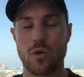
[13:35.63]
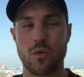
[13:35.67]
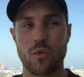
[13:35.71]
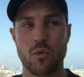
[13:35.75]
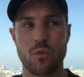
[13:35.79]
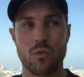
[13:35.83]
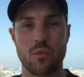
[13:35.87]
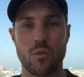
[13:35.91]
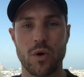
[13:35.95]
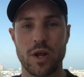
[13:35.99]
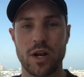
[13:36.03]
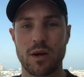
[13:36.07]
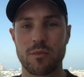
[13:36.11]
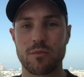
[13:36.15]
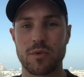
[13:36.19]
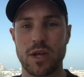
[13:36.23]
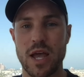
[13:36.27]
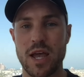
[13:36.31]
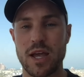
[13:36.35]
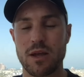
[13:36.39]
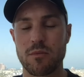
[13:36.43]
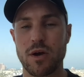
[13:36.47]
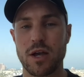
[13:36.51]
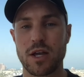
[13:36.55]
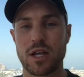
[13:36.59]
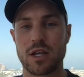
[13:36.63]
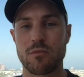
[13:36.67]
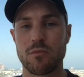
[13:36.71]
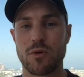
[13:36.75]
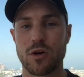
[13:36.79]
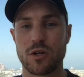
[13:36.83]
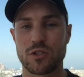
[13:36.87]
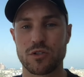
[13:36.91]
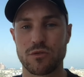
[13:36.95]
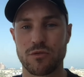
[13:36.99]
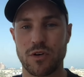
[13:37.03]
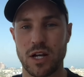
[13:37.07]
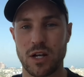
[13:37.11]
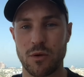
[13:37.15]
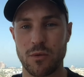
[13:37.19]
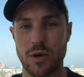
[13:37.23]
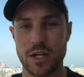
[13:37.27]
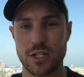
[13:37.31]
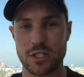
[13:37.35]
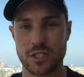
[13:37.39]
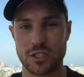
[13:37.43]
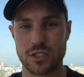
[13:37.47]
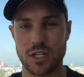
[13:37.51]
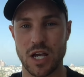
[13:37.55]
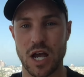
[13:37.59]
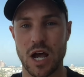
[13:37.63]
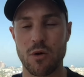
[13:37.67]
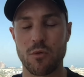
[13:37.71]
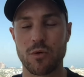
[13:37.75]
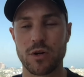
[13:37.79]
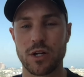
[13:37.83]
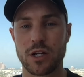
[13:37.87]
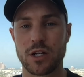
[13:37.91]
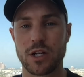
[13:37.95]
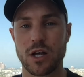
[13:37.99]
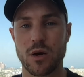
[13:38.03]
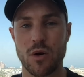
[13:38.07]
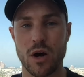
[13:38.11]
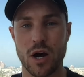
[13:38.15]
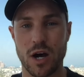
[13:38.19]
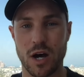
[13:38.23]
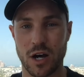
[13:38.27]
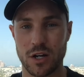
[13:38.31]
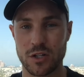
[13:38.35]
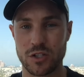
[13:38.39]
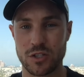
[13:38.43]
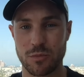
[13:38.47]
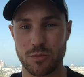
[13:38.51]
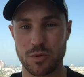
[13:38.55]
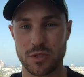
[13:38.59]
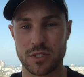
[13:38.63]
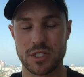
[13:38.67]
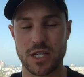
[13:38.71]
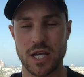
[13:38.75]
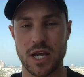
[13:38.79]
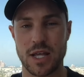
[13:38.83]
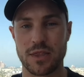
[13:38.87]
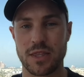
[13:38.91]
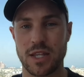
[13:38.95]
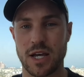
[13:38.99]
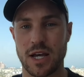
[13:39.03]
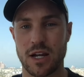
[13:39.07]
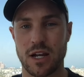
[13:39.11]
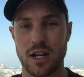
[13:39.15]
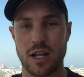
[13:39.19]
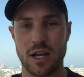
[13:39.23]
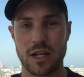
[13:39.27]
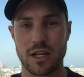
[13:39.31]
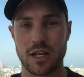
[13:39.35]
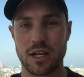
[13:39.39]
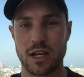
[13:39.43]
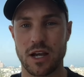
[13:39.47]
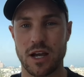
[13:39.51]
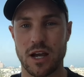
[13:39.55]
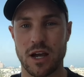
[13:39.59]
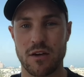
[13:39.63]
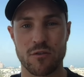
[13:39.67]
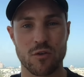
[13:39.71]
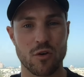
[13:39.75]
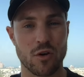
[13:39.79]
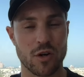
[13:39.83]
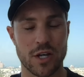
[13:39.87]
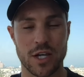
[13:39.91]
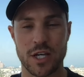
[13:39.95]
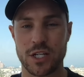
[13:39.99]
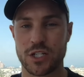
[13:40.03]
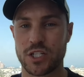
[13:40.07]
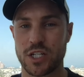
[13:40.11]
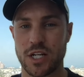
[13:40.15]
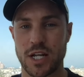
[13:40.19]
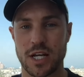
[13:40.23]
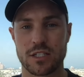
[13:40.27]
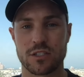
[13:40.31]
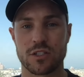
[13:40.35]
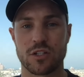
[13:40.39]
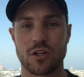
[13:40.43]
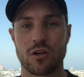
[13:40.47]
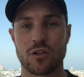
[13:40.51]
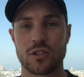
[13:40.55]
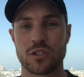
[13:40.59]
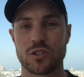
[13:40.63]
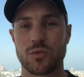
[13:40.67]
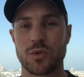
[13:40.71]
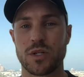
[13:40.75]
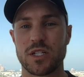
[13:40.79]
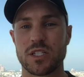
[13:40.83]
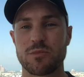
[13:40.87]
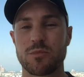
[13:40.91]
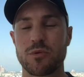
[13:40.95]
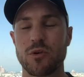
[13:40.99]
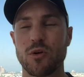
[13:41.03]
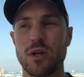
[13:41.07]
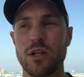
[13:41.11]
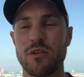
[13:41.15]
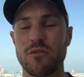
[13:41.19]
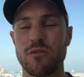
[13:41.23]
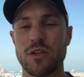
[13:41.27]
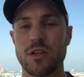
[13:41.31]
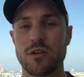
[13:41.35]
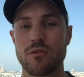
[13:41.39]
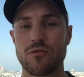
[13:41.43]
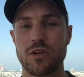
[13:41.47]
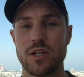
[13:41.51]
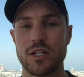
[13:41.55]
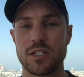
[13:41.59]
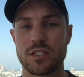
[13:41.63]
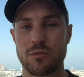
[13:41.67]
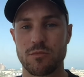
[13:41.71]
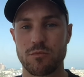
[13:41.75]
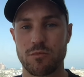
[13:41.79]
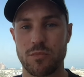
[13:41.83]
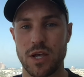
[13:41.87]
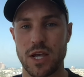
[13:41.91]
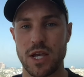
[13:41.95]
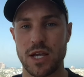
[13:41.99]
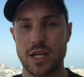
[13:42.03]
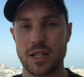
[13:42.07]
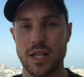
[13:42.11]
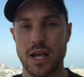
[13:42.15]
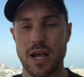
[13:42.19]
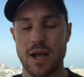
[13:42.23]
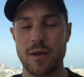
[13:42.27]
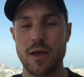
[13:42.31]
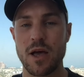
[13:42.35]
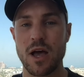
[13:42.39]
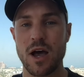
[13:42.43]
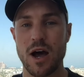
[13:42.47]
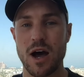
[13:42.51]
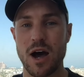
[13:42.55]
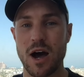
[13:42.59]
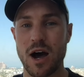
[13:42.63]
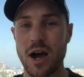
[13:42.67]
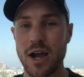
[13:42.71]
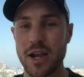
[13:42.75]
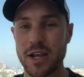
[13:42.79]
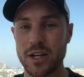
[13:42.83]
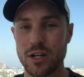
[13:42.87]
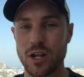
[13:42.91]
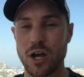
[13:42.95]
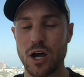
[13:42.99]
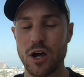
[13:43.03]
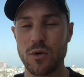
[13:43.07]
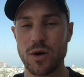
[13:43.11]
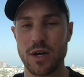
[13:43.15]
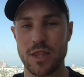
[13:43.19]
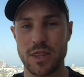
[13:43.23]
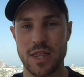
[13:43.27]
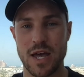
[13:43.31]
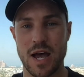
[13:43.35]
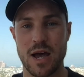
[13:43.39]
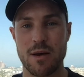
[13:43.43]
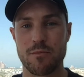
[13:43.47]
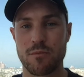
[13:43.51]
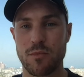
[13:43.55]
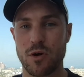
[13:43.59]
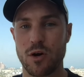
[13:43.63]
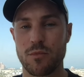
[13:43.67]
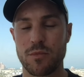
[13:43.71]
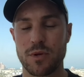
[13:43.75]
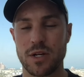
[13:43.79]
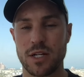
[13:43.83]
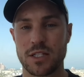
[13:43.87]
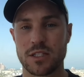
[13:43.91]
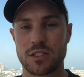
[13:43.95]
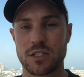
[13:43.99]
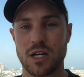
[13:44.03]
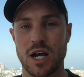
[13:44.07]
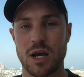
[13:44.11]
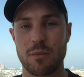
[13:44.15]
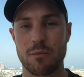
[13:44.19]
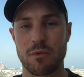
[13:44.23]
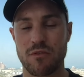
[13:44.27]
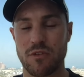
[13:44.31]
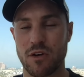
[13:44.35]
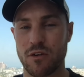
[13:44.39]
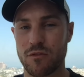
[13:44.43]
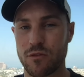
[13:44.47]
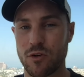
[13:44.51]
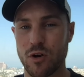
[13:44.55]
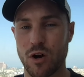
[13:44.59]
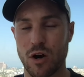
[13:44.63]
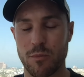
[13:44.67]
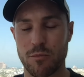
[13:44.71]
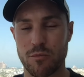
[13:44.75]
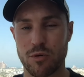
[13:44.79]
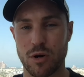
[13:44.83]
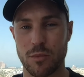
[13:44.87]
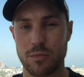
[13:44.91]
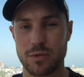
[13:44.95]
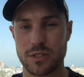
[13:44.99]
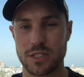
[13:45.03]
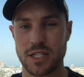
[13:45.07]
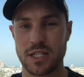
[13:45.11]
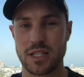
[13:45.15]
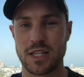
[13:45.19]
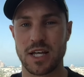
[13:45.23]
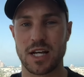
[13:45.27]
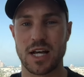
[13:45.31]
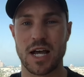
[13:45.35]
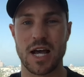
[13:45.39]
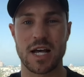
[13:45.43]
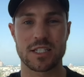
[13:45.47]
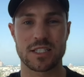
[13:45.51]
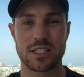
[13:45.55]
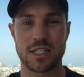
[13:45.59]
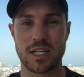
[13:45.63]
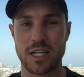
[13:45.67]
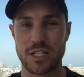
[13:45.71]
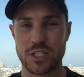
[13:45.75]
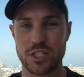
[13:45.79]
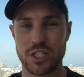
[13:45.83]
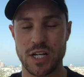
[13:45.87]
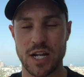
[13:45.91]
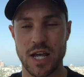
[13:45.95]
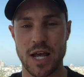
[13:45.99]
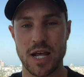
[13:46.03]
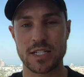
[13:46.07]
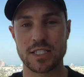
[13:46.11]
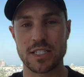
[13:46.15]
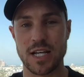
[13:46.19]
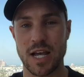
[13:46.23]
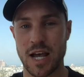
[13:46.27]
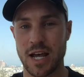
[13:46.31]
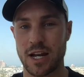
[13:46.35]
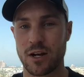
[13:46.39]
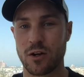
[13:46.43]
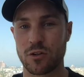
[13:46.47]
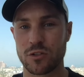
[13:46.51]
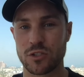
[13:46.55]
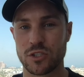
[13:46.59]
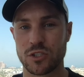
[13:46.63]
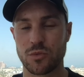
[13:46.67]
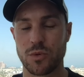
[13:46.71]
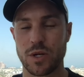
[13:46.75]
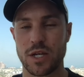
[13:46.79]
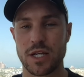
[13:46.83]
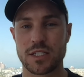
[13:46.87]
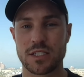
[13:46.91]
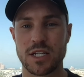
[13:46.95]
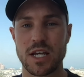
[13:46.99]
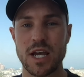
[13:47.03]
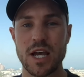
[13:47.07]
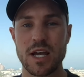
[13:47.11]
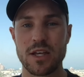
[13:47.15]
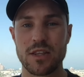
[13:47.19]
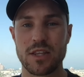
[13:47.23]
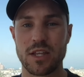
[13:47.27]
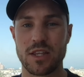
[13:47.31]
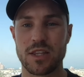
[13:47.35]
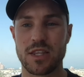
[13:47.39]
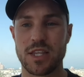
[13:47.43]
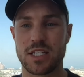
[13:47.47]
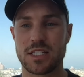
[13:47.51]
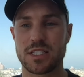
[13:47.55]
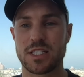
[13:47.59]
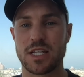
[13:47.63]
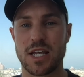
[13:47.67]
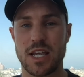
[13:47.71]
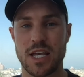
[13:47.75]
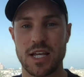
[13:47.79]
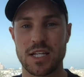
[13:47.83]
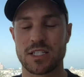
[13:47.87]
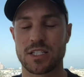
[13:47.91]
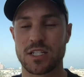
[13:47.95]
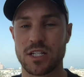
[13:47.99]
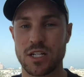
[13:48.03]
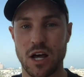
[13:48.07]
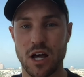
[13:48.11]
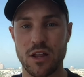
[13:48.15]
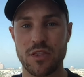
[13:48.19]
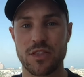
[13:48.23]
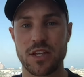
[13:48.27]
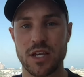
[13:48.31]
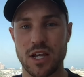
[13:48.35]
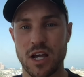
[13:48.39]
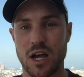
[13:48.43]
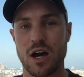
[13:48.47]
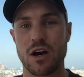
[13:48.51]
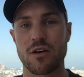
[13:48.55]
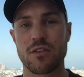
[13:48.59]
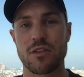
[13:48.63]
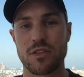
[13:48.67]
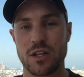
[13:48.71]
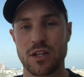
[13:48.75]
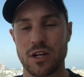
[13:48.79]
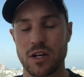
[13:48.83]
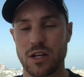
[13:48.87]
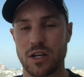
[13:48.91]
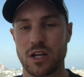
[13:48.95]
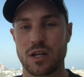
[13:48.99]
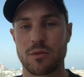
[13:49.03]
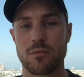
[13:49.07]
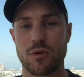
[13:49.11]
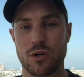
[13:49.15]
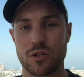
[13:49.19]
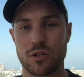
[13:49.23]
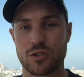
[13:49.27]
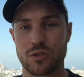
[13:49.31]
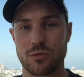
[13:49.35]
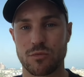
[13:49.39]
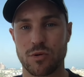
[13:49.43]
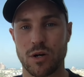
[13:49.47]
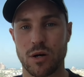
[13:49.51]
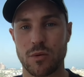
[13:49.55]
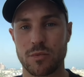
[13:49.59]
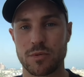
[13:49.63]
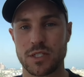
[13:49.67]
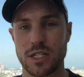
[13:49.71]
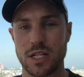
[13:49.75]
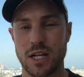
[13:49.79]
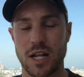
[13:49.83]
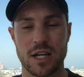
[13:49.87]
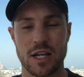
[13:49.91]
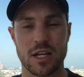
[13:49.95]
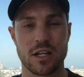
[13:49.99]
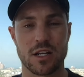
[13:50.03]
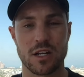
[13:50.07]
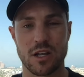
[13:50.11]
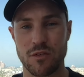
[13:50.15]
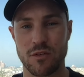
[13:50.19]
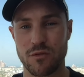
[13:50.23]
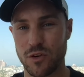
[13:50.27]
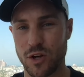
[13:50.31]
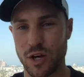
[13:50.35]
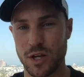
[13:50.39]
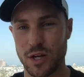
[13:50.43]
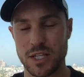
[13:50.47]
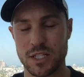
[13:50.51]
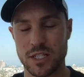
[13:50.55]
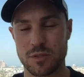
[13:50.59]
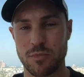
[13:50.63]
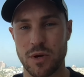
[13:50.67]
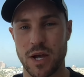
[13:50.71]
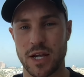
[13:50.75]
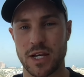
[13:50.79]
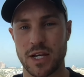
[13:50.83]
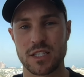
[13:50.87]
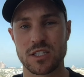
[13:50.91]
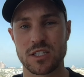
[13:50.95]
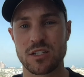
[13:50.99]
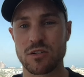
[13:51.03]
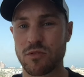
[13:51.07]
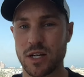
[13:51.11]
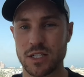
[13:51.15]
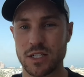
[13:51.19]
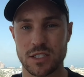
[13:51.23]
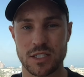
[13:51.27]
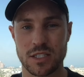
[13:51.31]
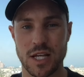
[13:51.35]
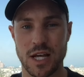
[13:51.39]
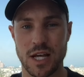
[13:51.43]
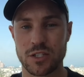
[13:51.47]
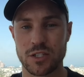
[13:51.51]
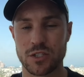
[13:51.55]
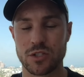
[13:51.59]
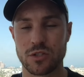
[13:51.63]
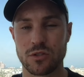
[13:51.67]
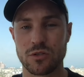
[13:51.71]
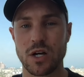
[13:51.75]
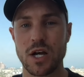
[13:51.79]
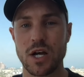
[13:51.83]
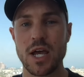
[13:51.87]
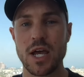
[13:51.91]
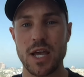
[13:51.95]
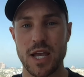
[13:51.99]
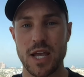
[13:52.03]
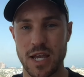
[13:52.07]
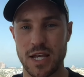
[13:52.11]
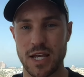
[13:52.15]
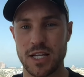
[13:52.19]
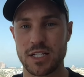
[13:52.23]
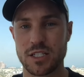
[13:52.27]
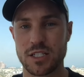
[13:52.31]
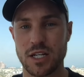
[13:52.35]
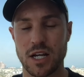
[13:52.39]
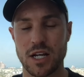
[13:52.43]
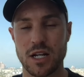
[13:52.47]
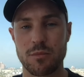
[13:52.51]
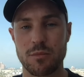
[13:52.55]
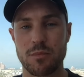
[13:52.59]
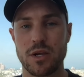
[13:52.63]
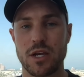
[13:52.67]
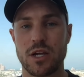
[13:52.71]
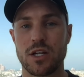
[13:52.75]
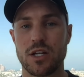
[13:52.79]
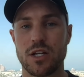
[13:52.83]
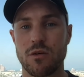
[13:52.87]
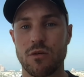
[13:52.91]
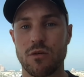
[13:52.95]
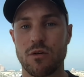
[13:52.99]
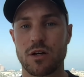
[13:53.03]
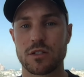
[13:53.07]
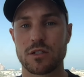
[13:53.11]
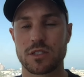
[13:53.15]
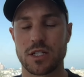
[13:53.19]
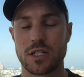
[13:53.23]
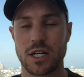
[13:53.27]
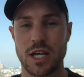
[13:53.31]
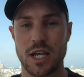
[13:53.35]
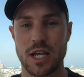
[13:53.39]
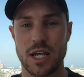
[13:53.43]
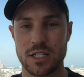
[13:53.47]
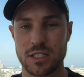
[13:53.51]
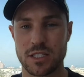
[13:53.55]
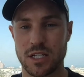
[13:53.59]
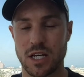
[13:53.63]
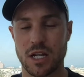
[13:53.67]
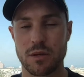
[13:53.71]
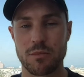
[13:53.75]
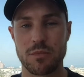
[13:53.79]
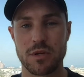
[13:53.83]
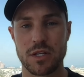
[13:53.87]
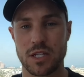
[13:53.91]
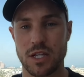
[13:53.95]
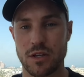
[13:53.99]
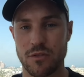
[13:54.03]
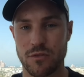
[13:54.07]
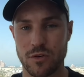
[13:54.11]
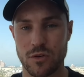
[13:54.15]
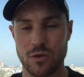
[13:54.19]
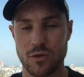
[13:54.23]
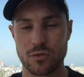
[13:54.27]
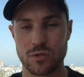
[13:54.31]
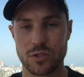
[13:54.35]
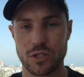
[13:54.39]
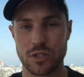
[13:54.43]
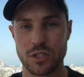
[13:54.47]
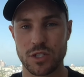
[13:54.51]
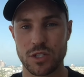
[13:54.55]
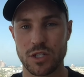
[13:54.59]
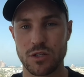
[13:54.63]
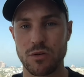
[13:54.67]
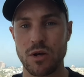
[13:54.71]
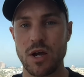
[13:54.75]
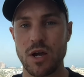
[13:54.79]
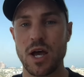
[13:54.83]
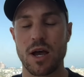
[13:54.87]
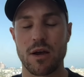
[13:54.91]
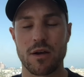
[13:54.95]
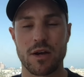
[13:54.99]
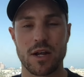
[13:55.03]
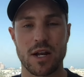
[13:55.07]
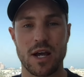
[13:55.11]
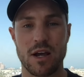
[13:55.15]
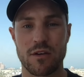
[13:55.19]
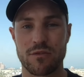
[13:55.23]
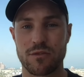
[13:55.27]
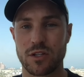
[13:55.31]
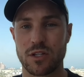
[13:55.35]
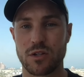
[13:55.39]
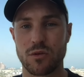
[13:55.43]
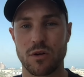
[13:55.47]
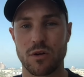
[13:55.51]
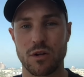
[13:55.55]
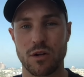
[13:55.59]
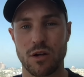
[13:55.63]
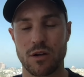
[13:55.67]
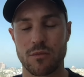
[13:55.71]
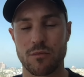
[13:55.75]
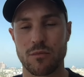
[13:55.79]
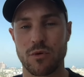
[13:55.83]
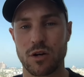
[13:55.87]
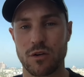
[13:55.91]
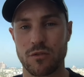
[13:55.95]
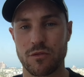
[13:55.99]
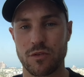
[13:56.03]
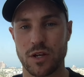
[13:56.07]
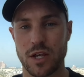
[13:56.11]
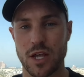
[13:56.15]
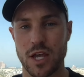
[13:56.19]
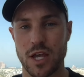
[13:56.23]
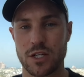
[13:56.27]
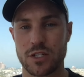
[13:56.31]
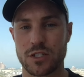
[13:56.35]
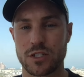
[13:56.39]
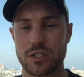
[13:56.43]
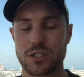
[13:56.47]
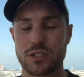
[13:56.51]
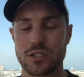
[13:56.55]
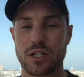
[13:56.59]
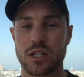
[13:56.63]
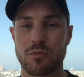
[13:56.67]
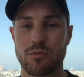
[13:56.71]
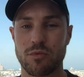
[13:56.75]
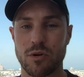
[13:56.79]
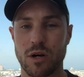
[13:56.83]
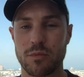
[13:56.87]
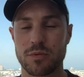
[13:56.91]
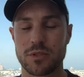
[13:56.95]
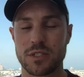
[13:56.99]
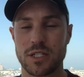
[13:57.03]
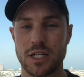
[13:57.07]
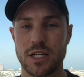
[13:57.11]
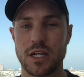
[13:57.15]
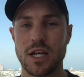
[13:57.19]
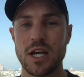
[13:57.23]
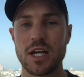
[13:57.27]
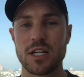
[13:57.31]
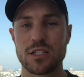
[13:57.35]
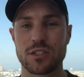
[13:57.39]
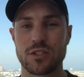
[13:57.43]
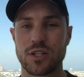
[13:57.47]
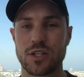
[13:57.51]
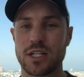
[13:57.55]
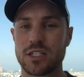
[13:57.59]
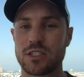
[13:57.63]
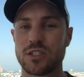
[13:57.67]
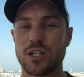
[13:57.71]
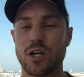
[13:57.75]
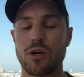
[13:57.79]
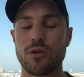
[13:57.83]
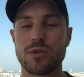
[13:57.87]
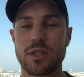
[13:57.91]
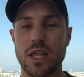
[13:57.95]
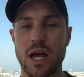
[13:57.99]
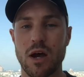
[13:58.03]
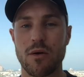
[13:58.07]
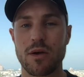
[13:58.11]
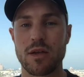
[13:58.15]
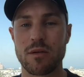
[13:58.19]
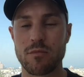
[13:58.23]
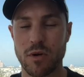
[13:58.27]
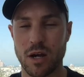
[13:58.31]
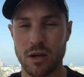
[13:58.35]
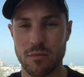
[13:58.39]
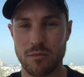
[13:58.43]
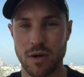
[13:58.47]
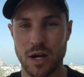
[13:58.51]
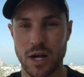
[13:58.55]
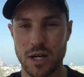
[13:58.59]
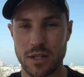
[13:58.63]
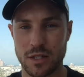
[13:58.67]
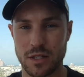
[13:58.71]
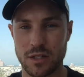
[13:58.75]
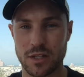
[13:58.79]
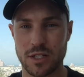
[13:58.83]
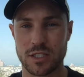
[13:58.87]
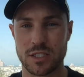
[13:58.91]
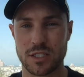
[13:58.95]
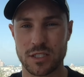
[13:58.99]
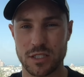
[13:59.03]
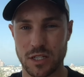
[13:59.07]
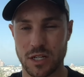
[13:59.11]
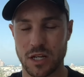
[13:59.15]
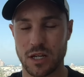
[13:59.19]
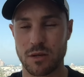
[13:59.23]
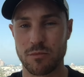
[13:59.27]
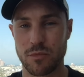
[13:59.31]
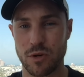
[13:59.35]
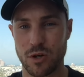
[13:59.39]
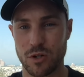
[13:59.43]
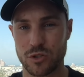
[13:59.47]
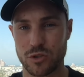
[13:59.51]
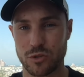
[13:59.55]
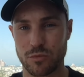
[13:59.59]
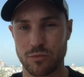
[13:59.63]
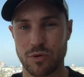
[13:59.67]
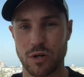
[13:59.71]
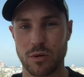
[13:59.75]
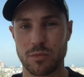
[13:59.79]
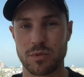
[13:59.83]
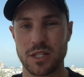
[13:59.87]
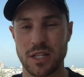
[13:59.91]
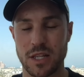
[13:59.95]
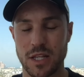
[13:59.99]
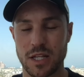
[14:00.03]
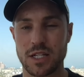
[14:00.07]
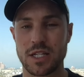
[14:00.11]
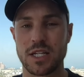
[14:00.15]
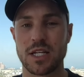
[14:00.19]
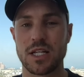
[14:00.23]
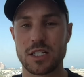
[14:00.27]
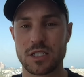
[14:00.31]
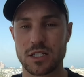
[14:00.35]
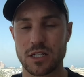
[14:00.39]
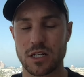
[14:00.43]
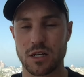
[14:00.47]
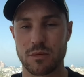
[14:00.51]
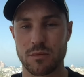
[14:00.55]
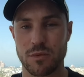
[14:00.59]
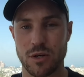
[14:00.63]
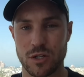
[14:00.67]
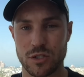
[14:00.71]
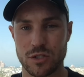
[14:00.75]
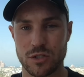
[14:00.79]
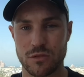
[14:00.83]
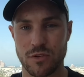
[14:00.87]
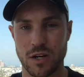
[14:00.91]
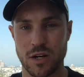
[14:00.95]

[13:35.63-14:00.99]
when I'm getting my commercial valuations, I want to know 100% that like I've got kitchenettes and en-suites, purely for the reason being that I know at that moment in time, if I've got a property that has kitchenettes and en-suites, that this is nothing other than a commercial property. Like, to convert this back into residential is going to be a nuance, and it is going to be difficult to do. I'm going to have to do a lot of modifications to the property. So there's no doubt in my mind that this is a commercial property that needs a commercial